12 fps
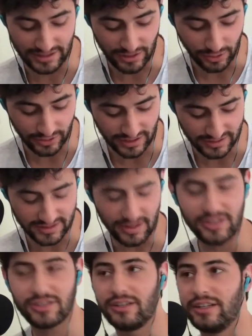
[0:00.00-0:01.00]
It's
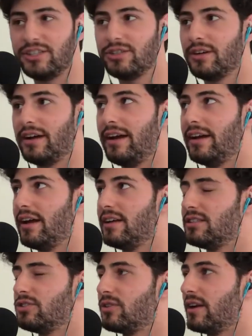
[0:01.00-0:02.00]
also an issue that I,
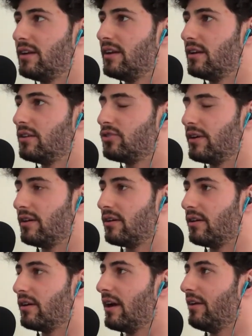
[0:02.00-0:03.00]
as a
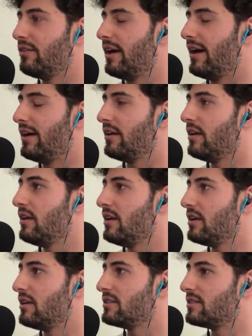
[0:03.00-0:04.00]
trainer, have had
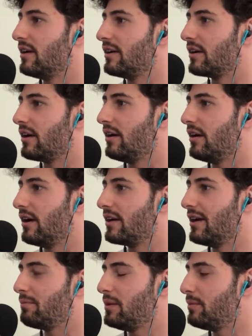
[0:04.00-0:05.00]
is like I
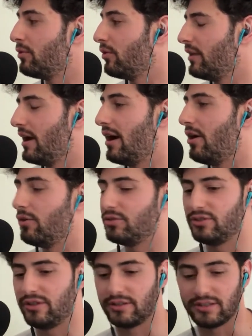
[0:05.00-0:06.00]
get people now
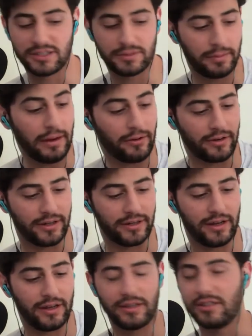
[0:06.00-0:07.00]
during this
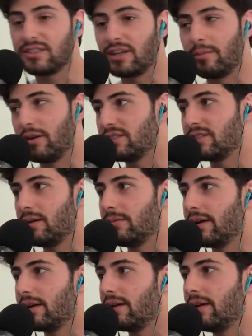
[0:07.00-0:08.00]
period, summer's
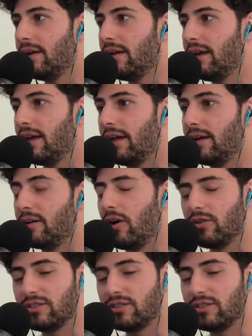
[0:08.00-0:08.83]
coming, and they're all